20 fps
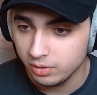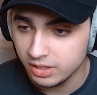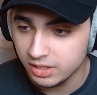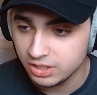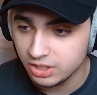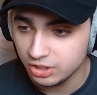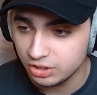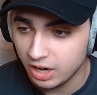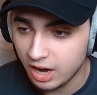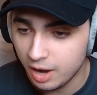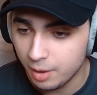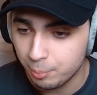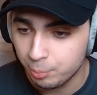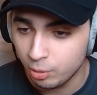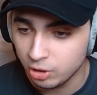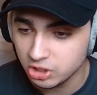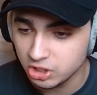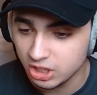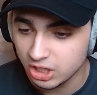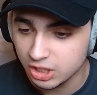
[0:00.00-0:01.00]
This entire
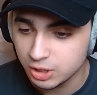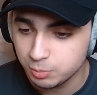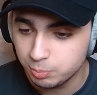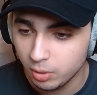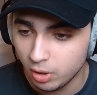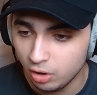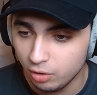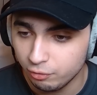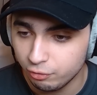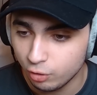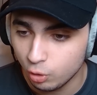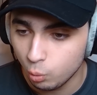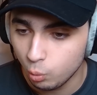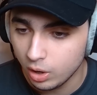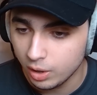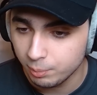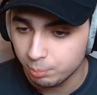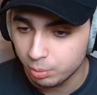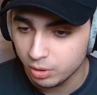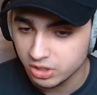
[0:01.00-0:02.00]
prison is built for
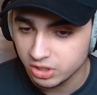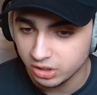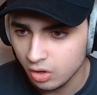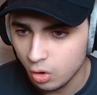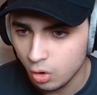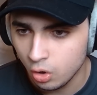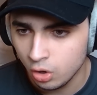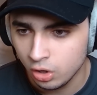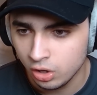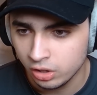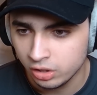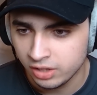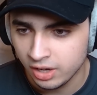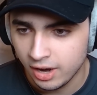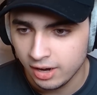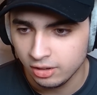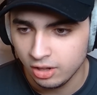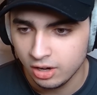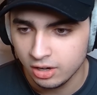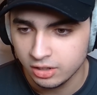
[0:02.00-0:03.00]
one prisoner. Or
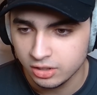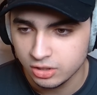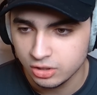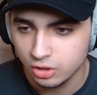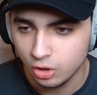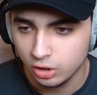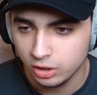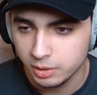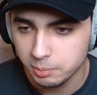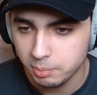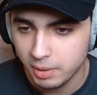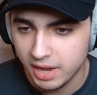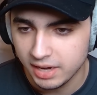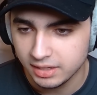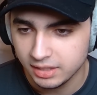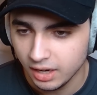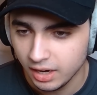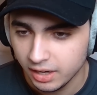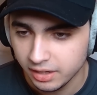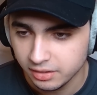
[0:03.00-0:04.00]
Tai Lung is the only
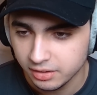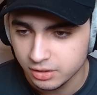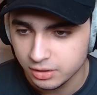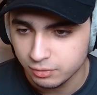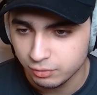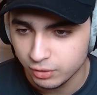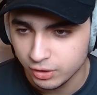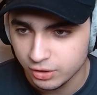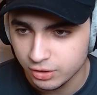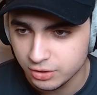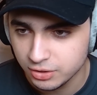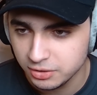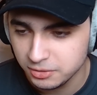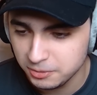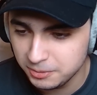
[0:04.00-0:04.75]
bad guy in this verse.